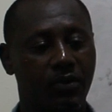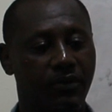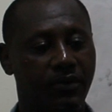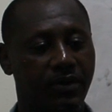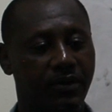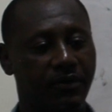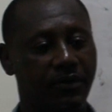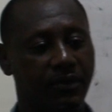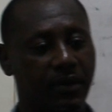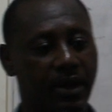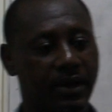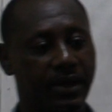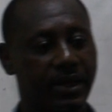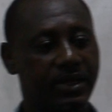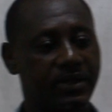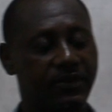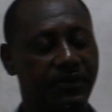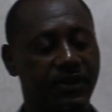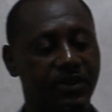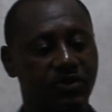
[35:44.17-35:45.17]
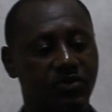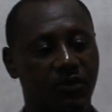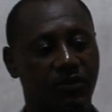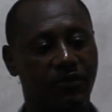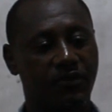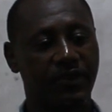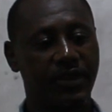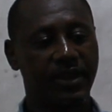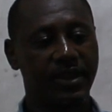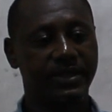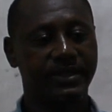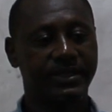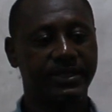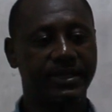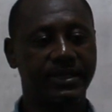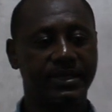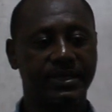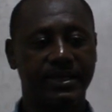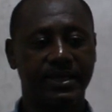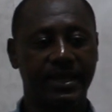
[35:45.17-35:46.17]
there. Now,
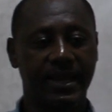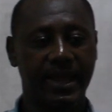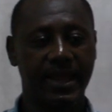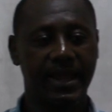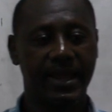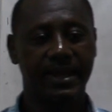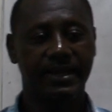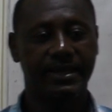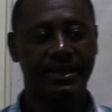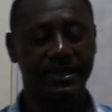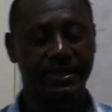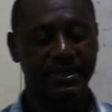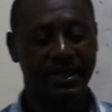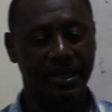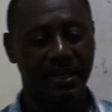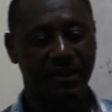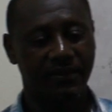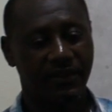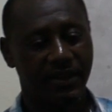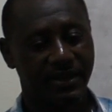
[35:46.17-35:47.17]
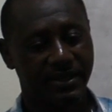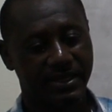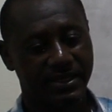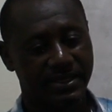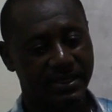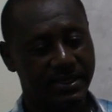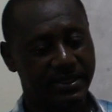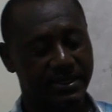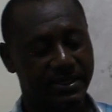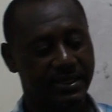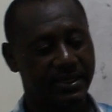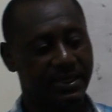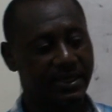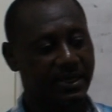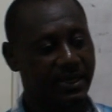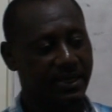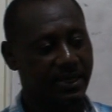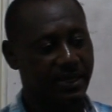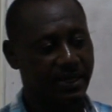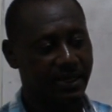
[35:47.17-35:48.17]
when we are done with the
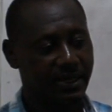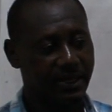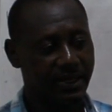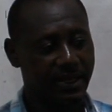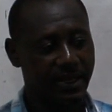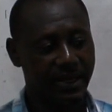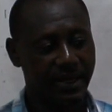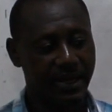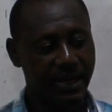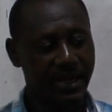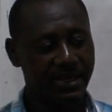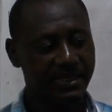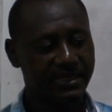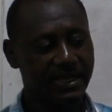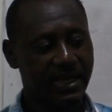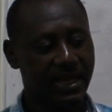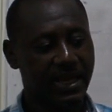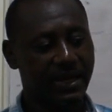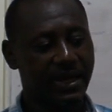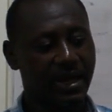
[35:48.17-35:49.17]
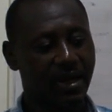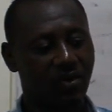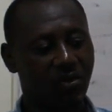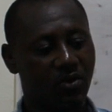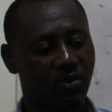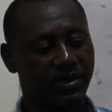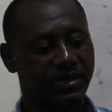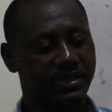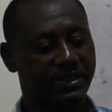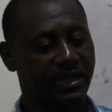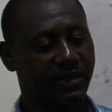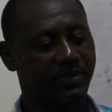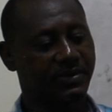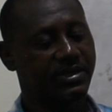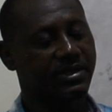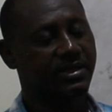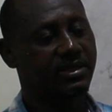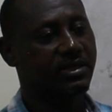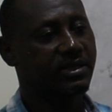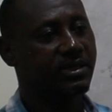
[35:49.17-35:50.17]
identification of faces, the edges, and the
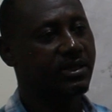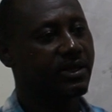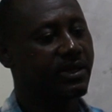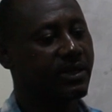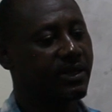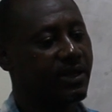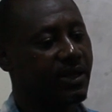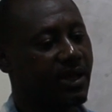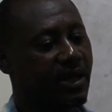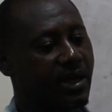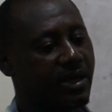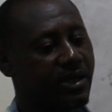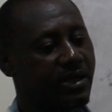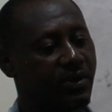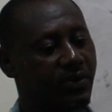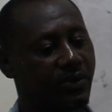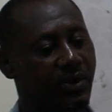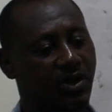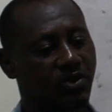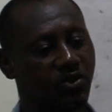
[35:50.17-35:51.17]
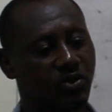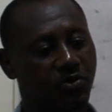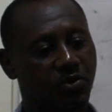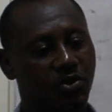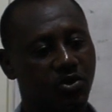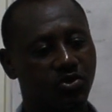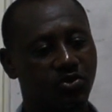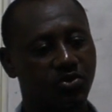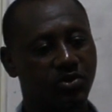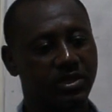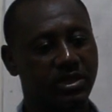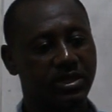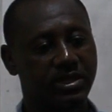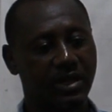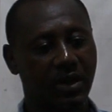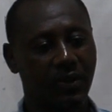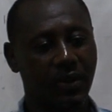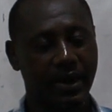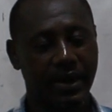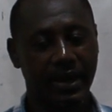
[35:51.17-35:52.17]
vertices, the next
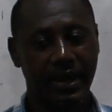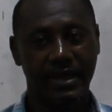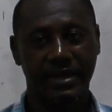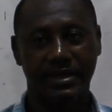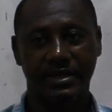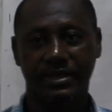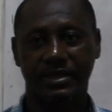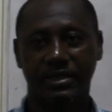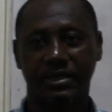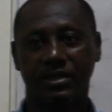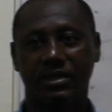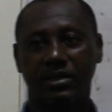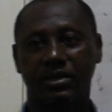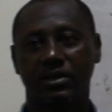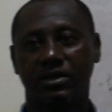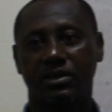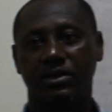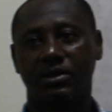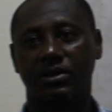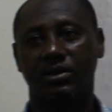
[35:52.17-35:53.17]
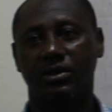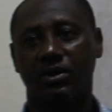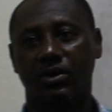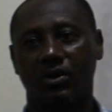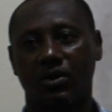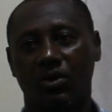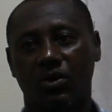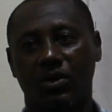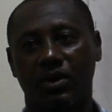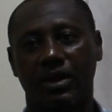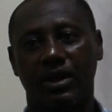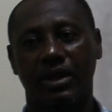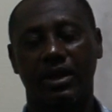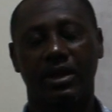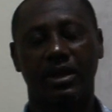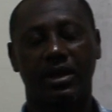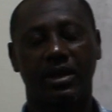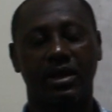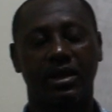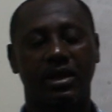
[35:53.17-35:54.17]
other concept that we are
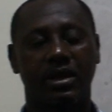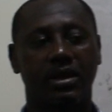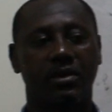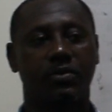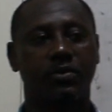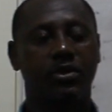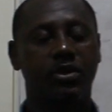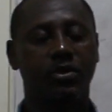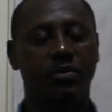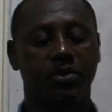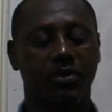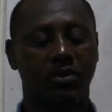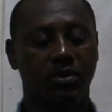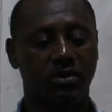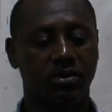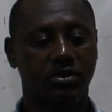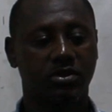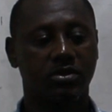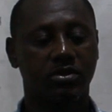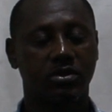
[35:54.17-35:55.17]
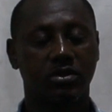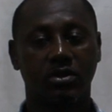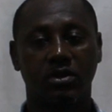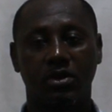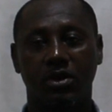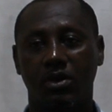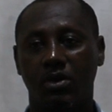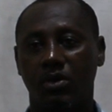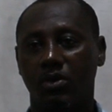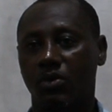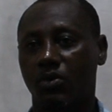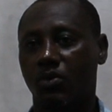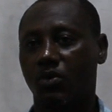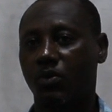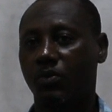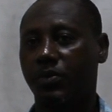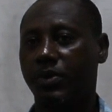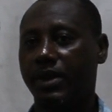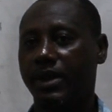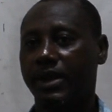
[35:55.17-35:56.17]
supposed to teach our kids
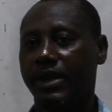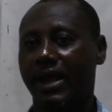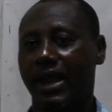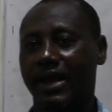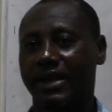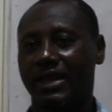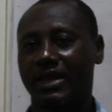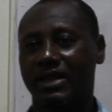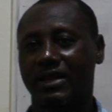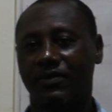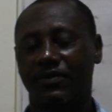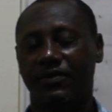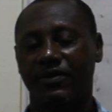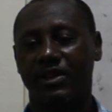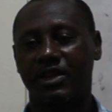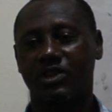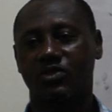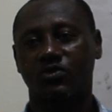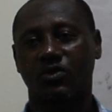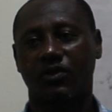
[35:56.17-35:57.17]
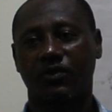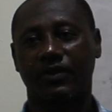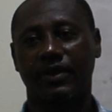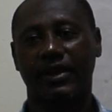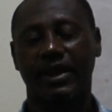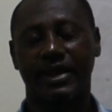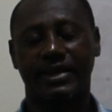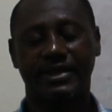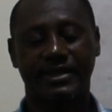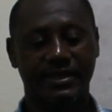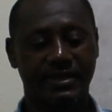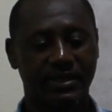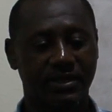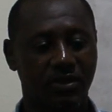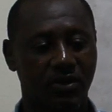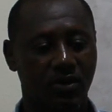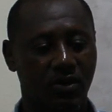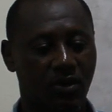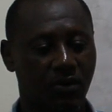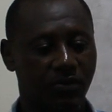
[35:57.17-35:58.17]
or the pupils
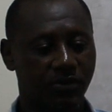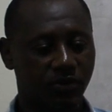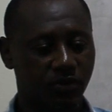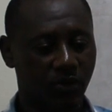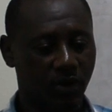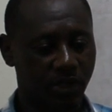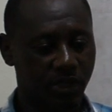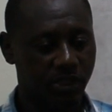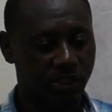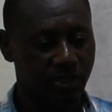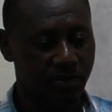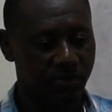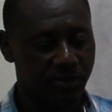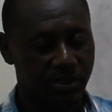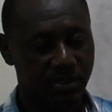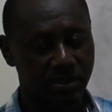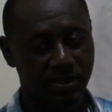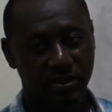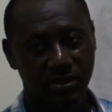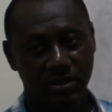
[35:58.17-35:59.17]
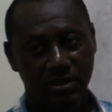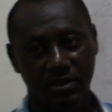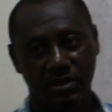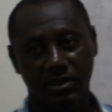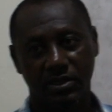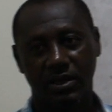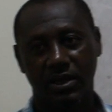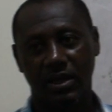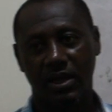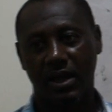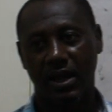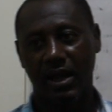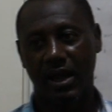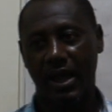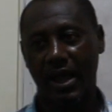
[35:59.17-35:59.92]
will be the identification